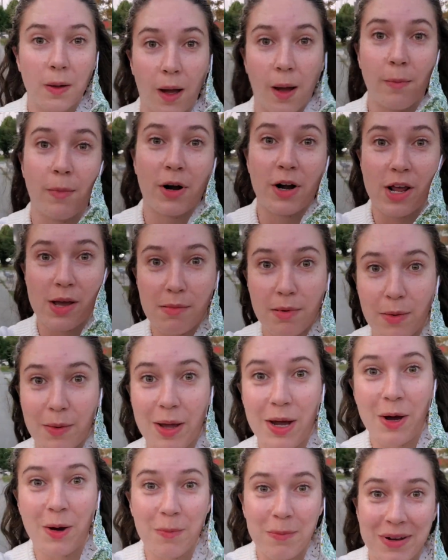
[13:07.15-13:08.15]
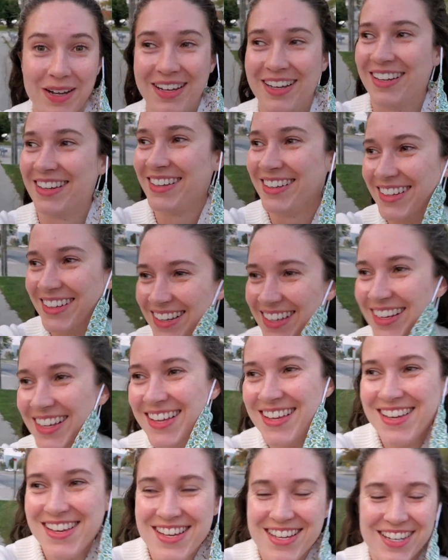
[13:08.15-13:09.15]
I'm already on my way home.
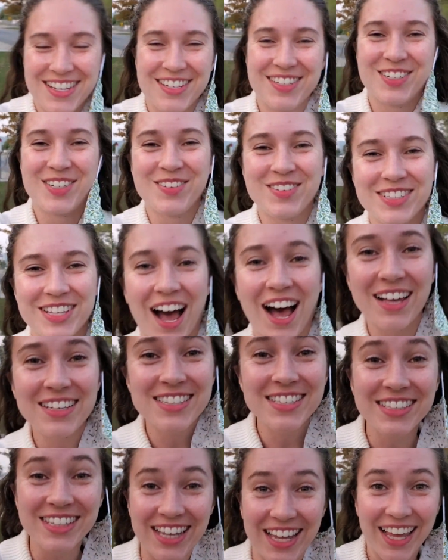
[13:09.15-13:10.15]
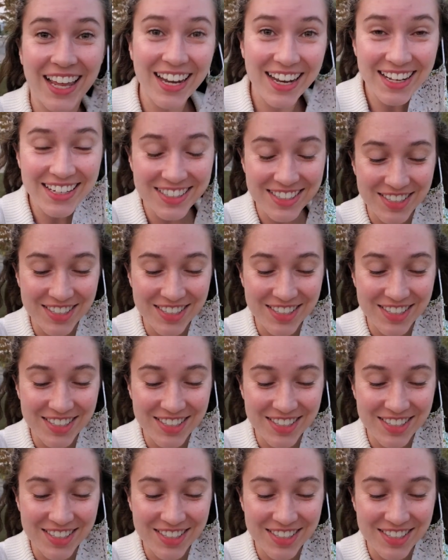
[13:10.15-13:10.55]
She was hustling